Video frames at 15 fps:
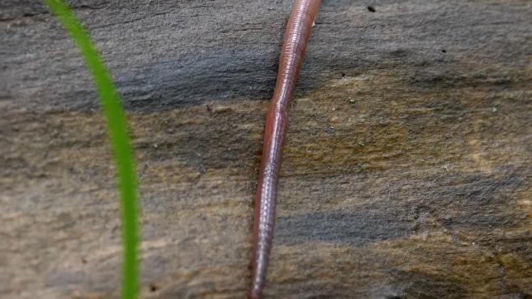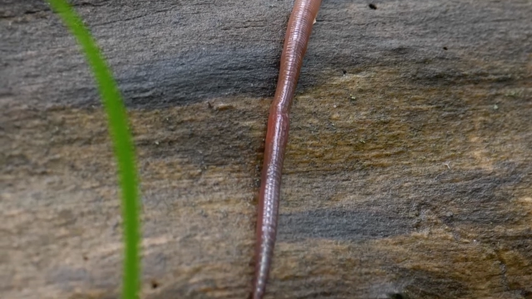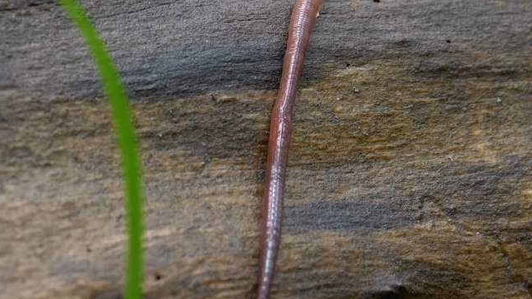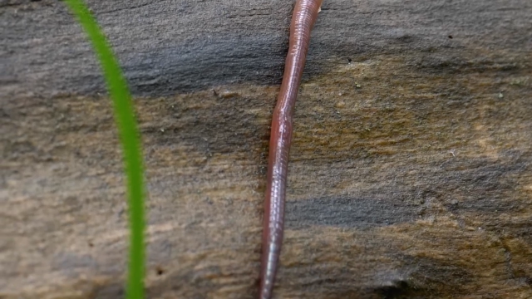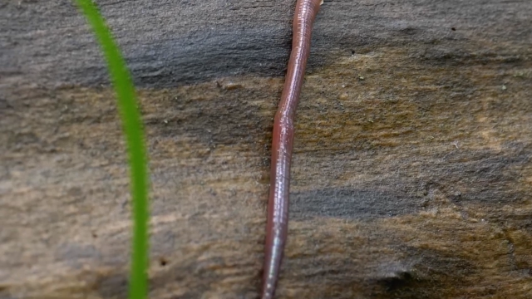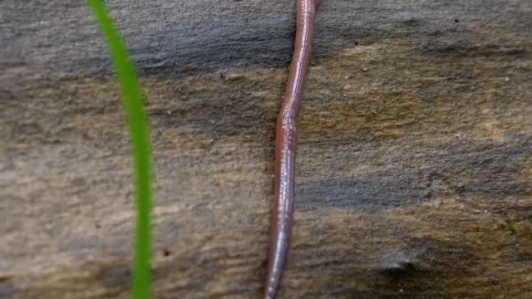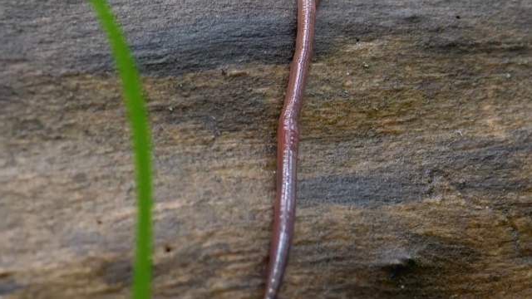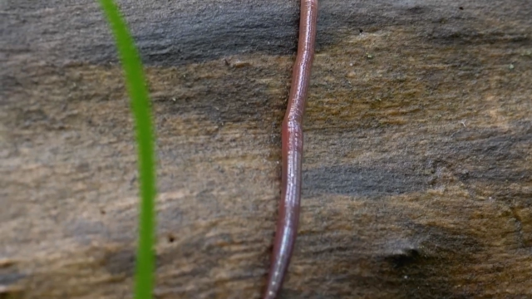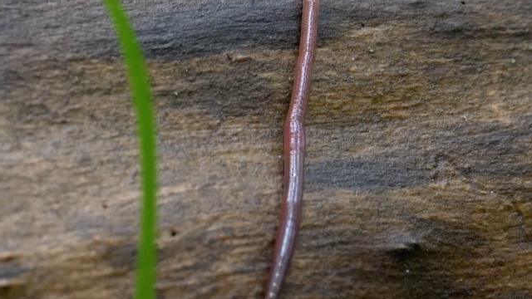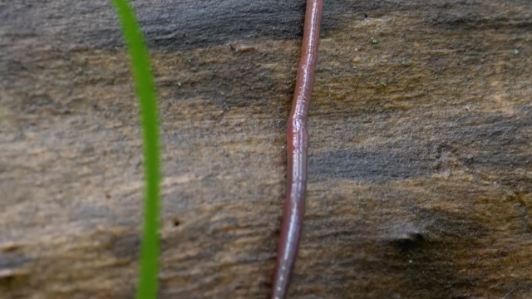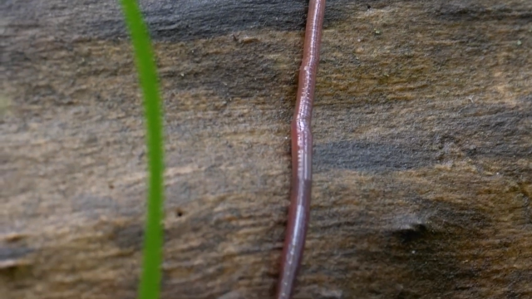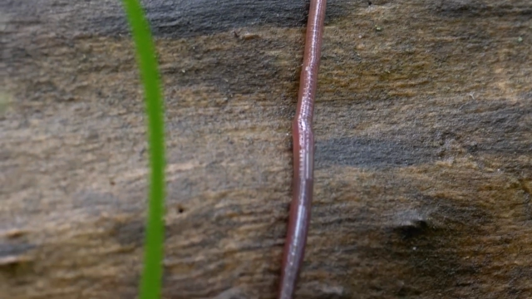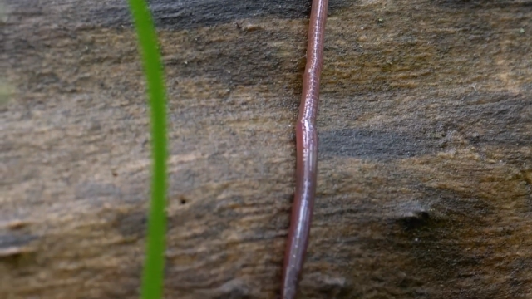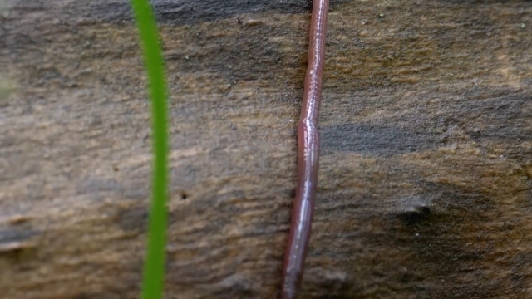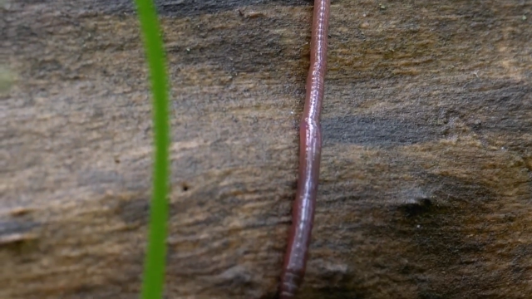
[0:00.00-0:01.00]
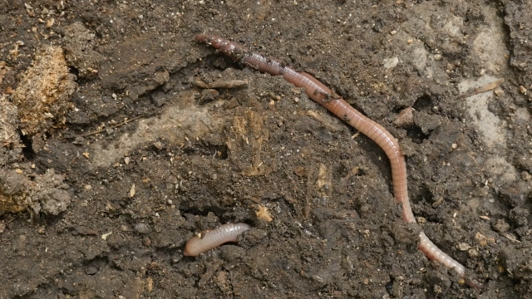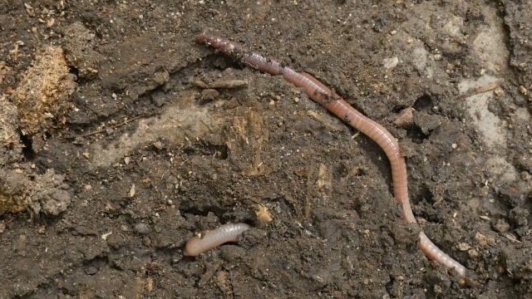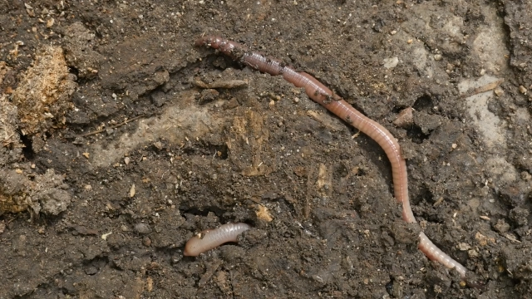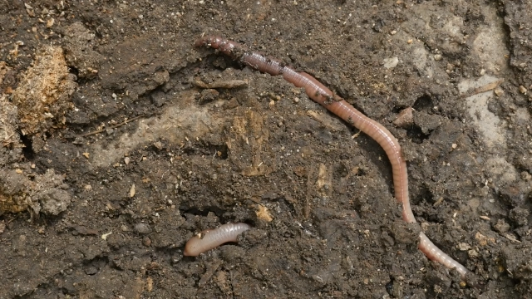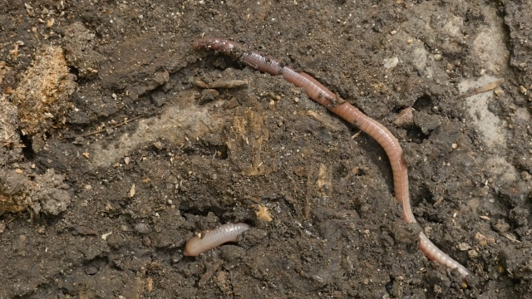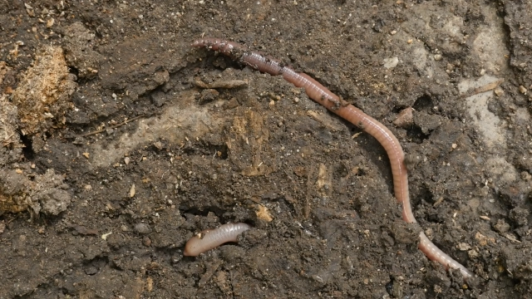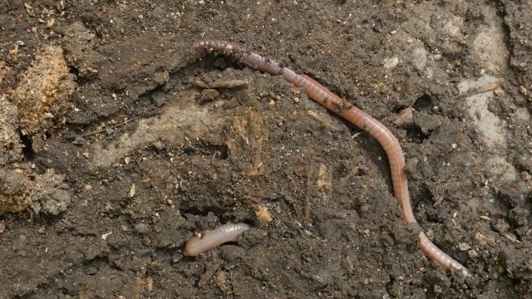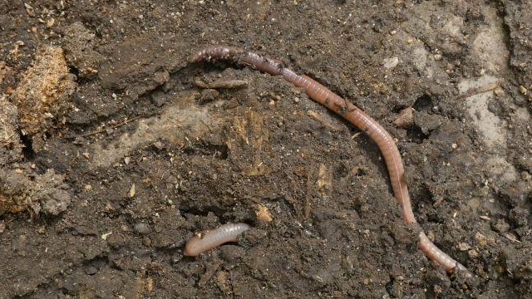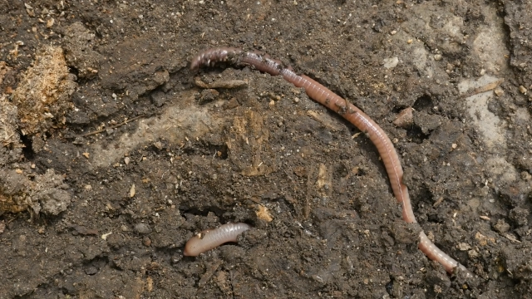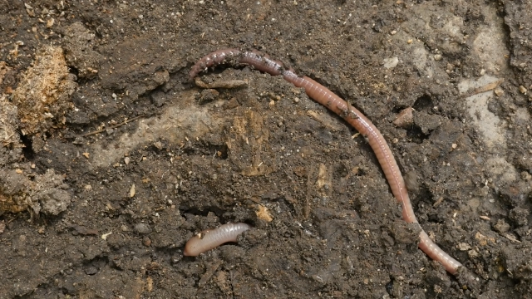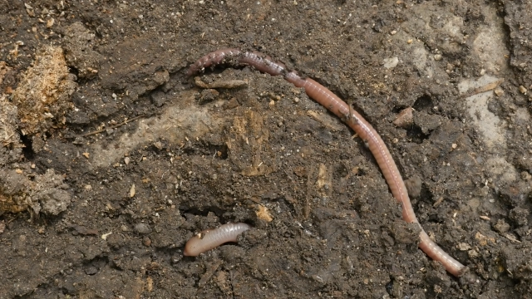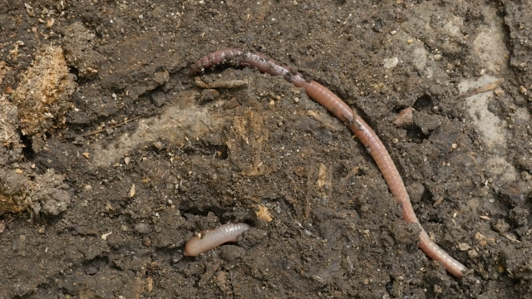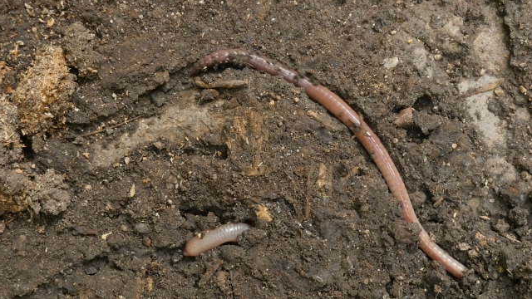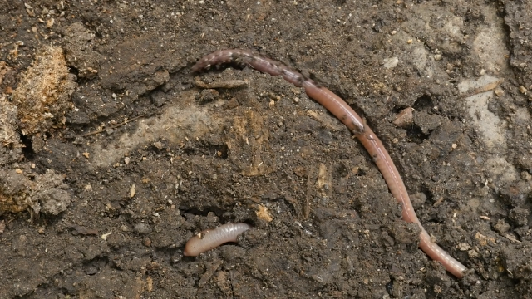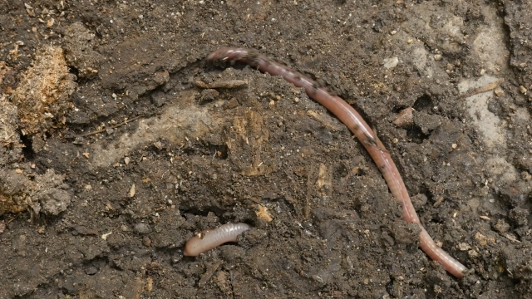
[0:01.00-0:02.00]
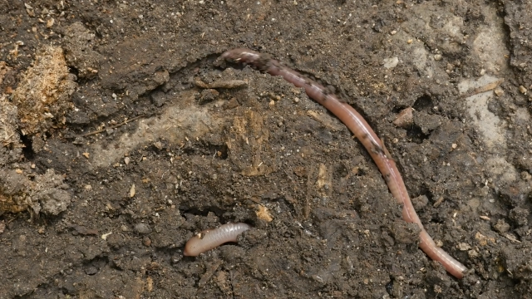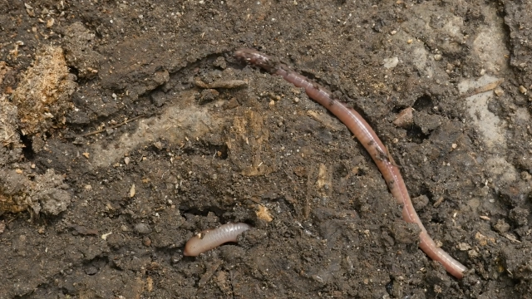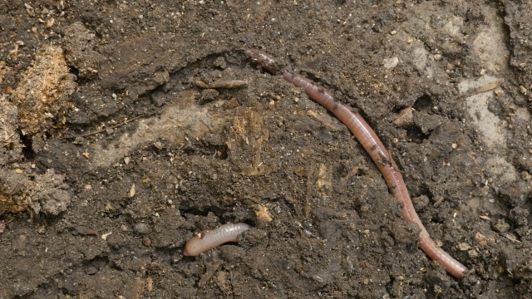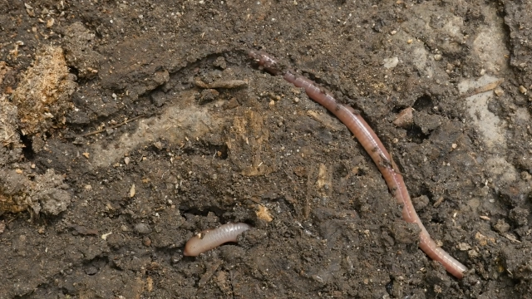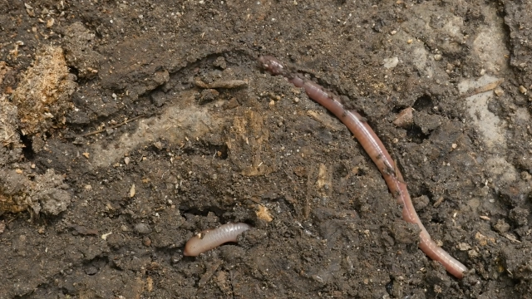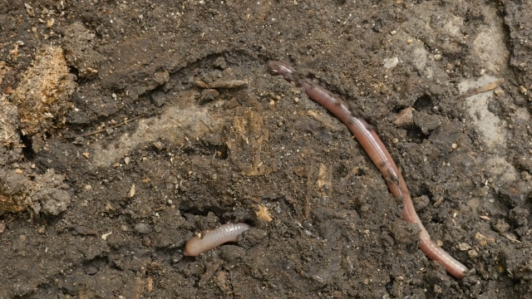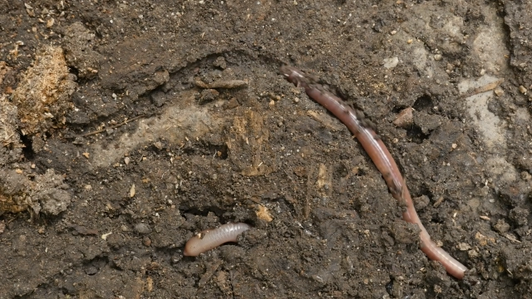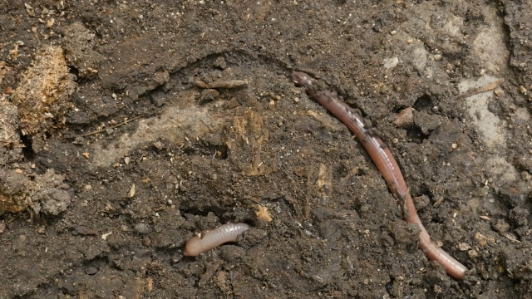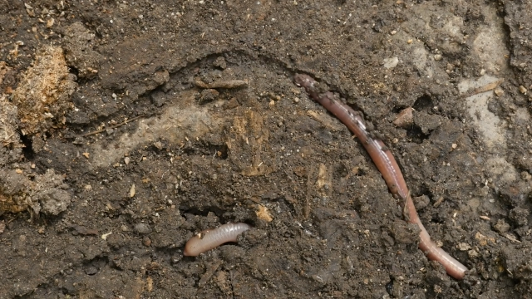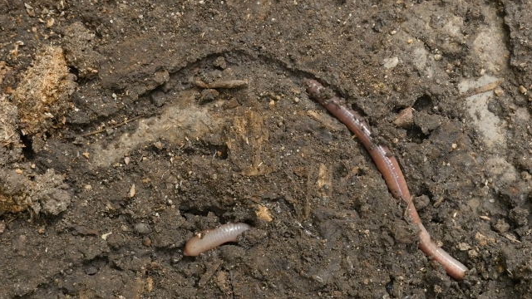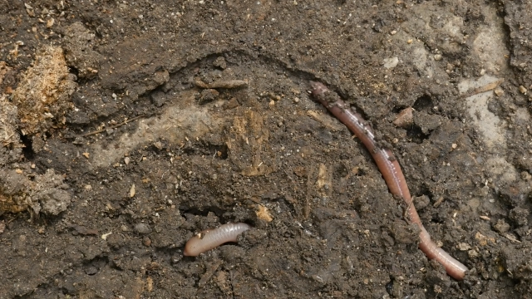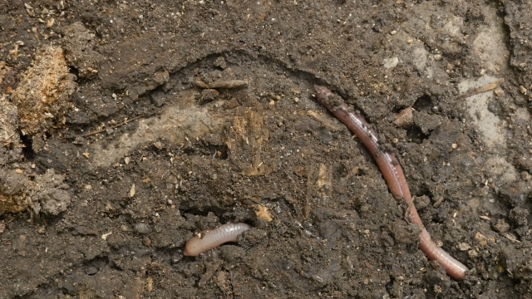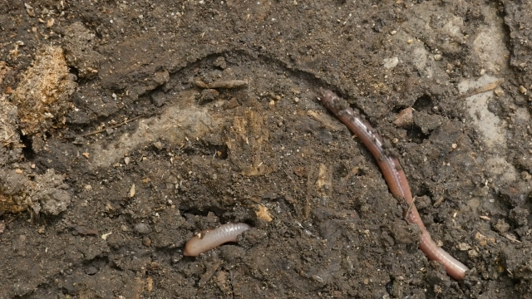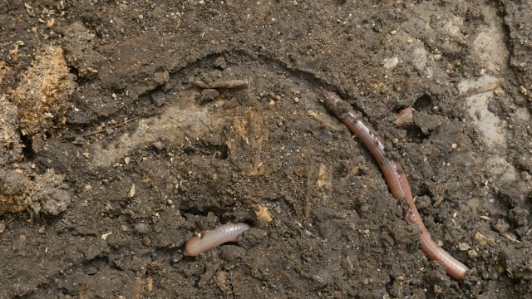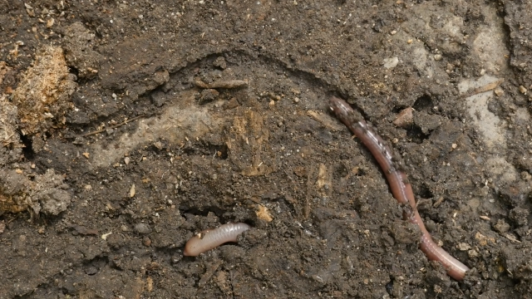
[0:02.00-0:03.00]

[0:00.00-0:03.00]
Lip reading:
Nobody's mouth can be seen.